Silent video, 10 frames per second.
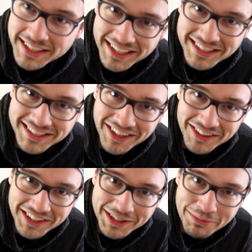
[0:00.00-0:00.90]

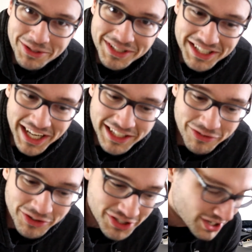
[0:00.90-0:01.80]
necessarily the most
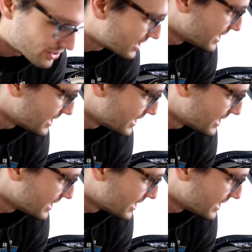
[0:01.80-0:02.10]
successful. So